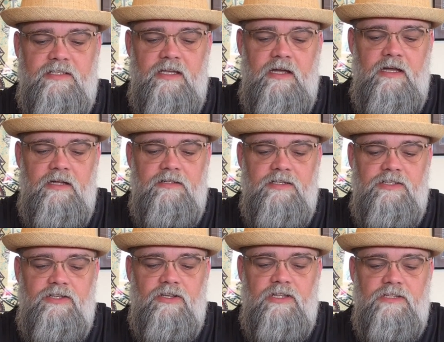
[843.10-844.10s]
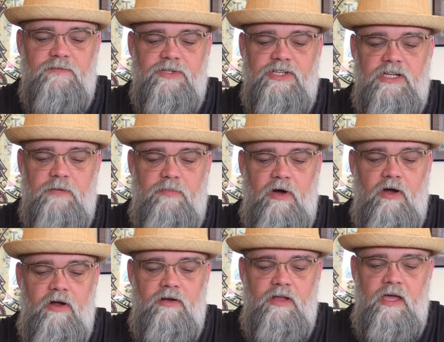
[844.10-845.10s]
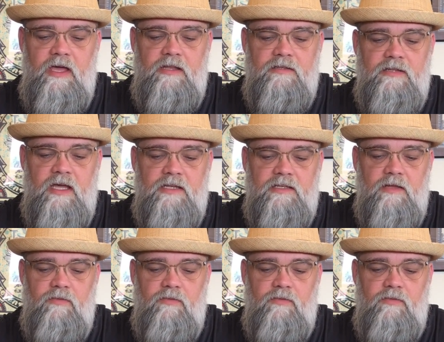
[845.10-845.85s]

took this machine apart and did